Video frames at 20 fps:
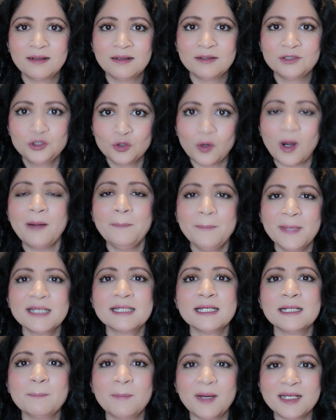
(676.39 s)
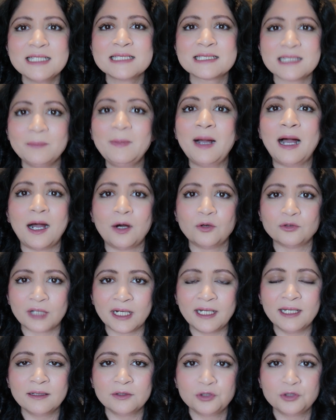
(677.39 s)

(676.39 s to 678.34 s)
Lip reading: You are making money somehow, right?